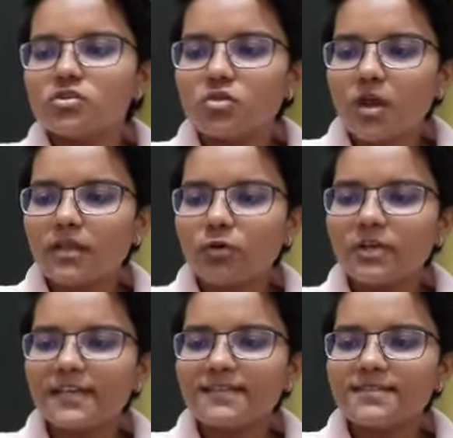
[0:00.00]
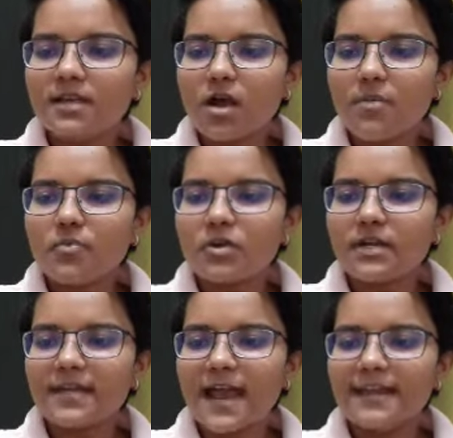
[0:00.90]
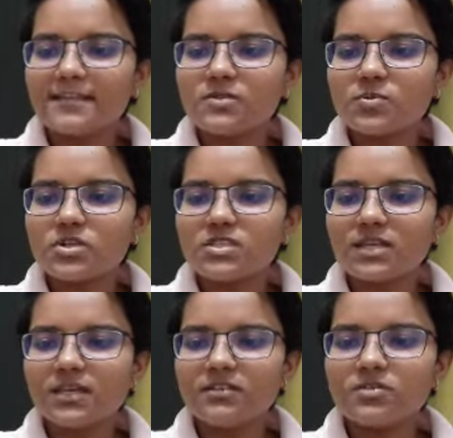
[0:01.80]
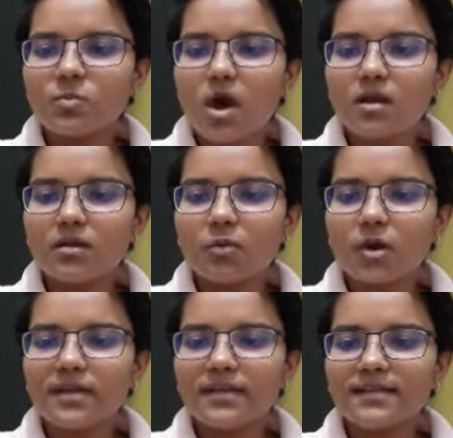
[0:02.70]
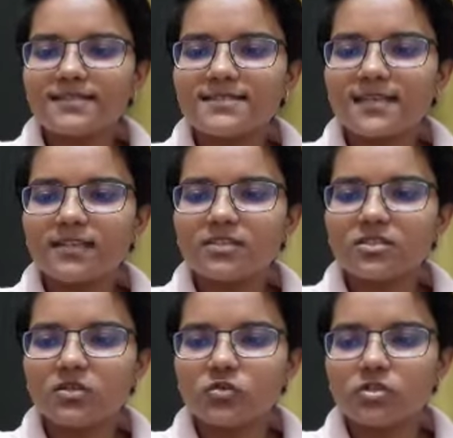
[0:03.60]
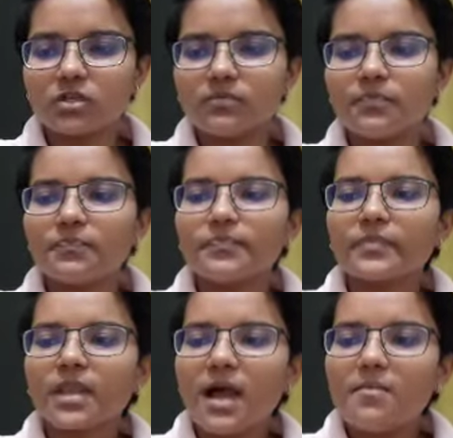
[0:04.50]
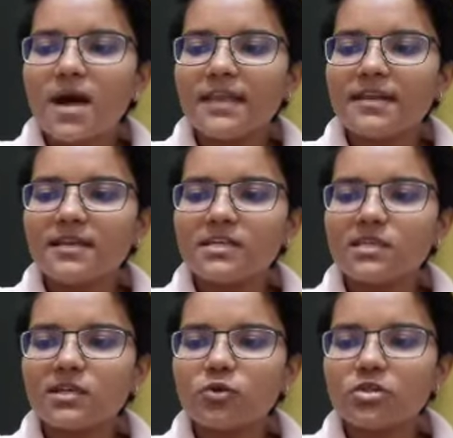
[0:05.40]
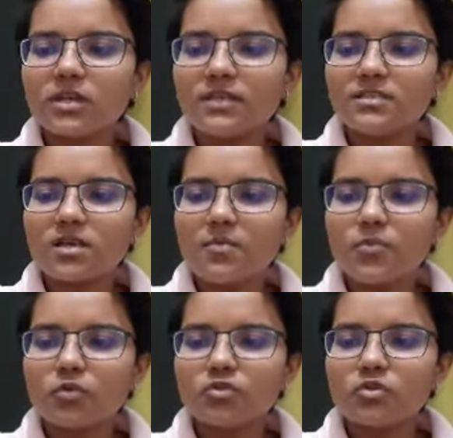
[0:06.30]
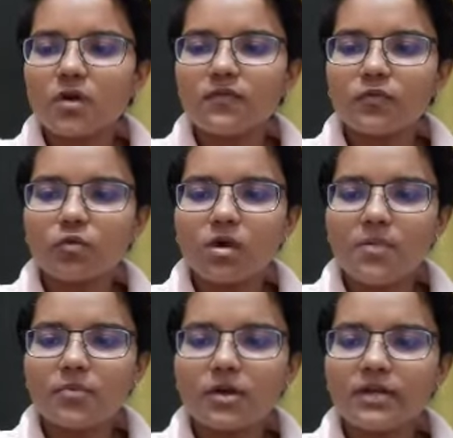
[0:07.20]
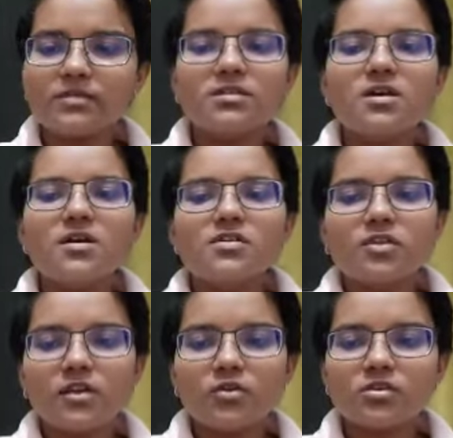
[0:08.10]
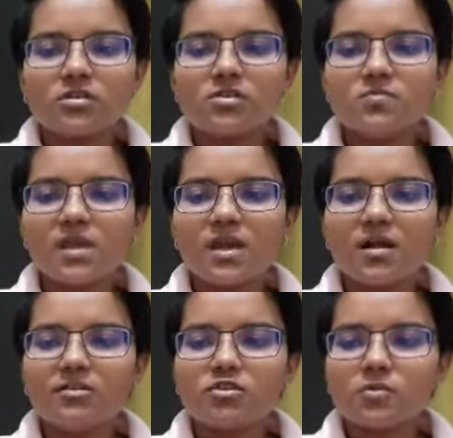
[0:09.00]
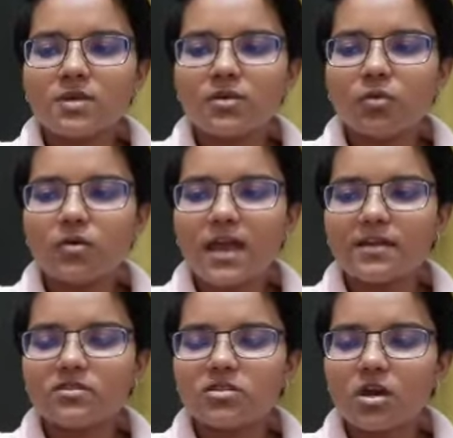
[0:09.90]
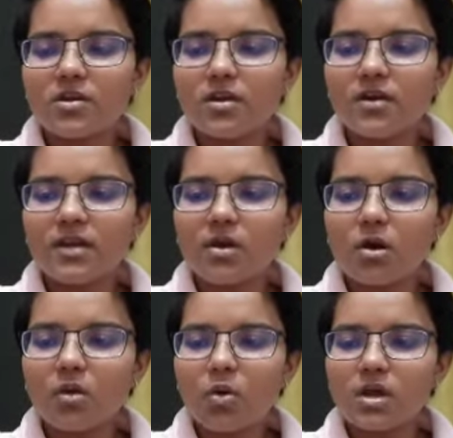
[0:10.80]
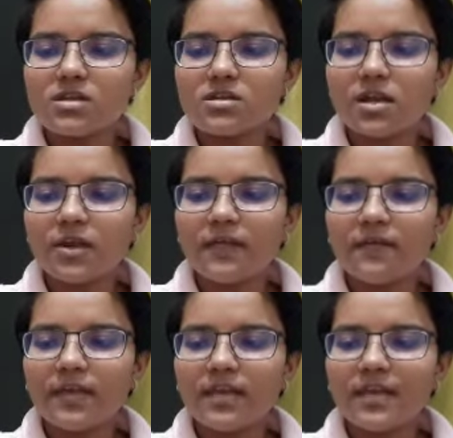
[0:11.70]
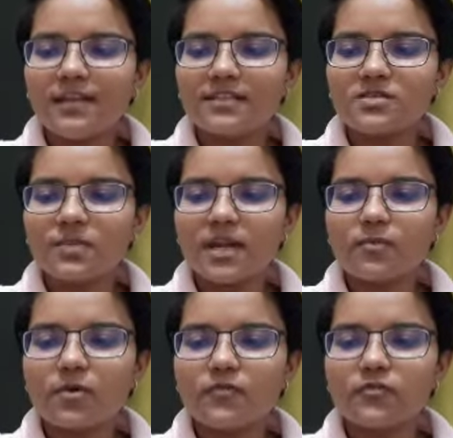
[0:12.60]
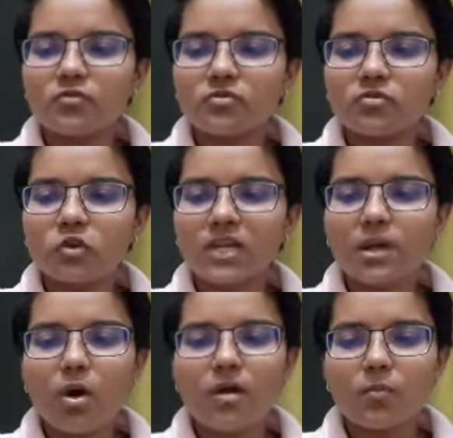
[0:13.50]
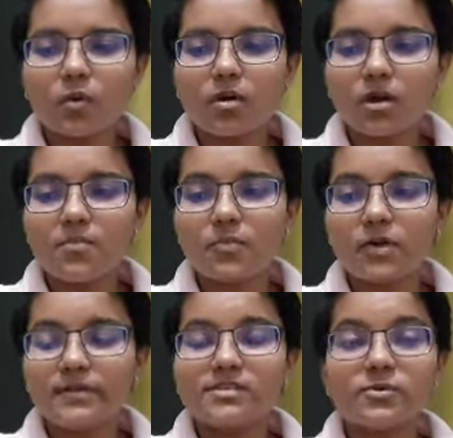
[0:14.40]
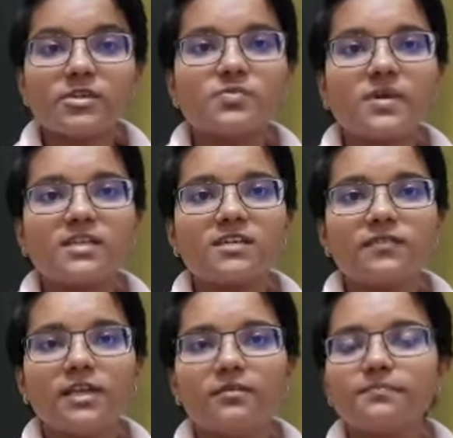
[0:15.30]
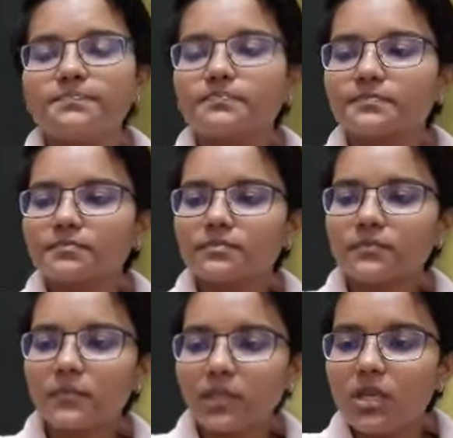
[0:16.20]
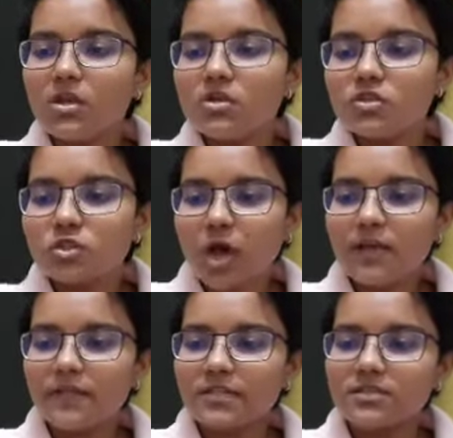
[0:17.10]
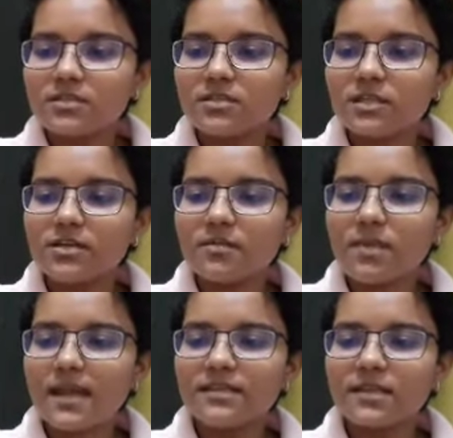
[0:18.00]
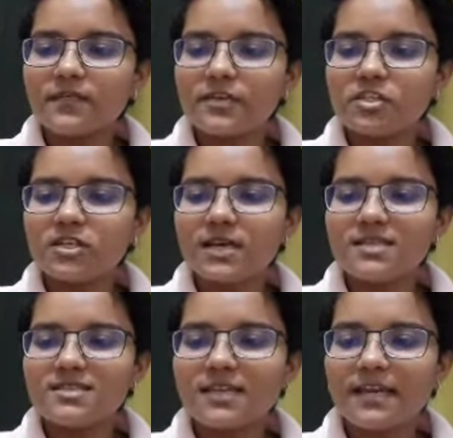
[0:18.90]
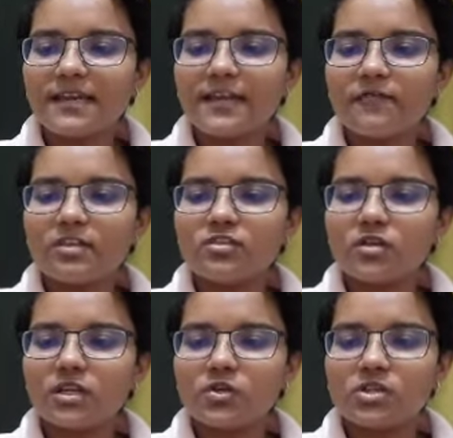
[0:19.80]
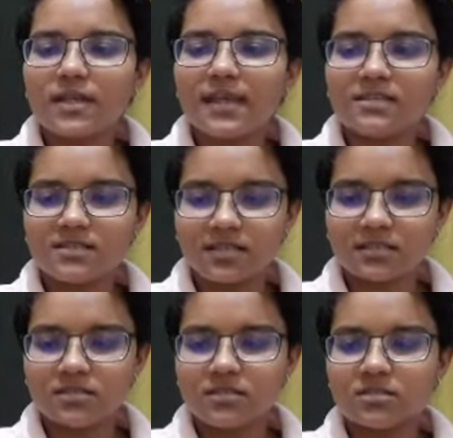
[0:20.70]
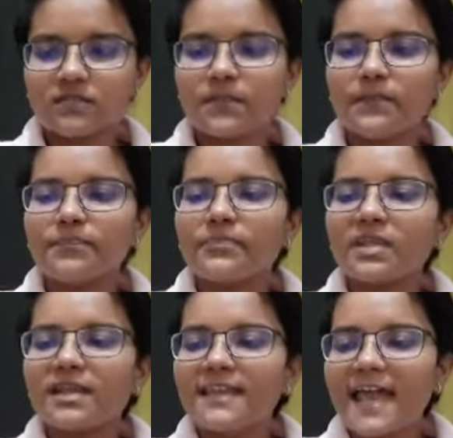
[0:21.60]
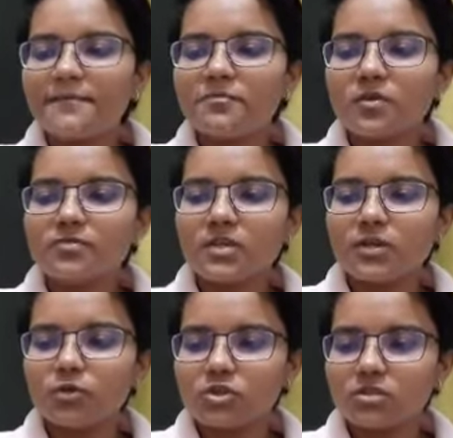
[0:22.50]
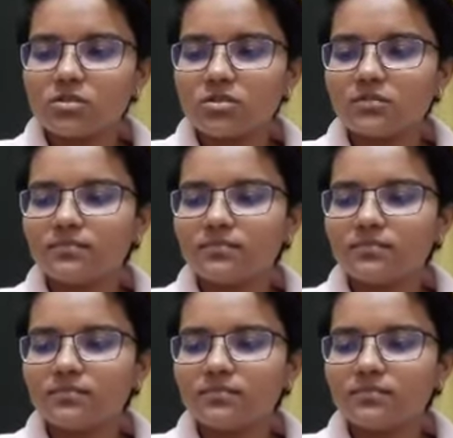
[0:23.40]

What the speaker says: Solute is the component that is present in smaller quantities in the solution. A binary solution is composed of two components. Solutions may also be known as ternary or quaternary when it is made up of three or more components respectively. Solvents determine the physical state in which solution exists. Types of solutions.